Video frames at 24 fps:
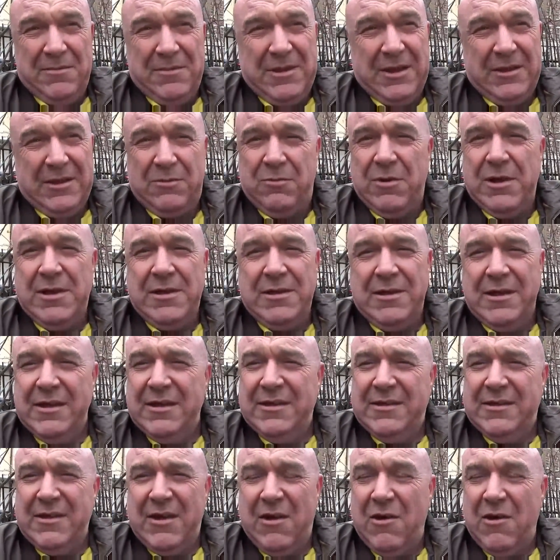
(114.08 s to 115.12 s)
This wind
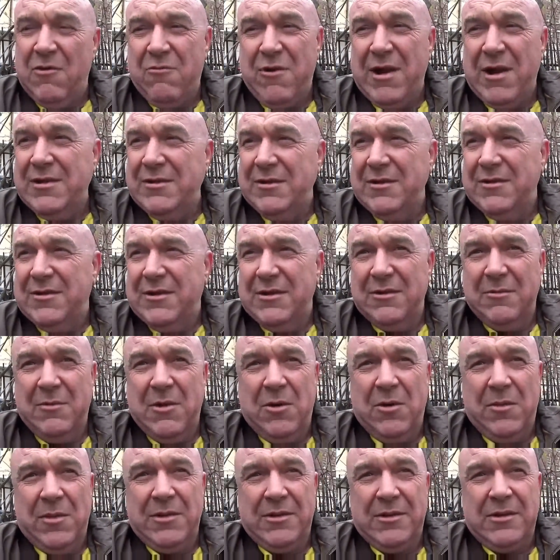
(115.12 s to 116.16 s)
is horrendous at the
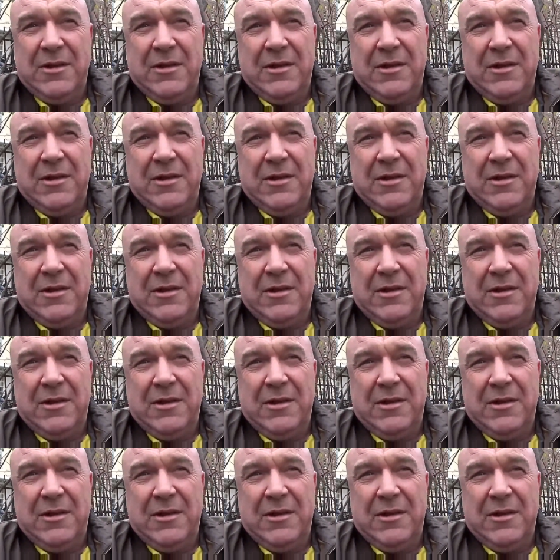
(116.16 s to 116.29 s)
moment.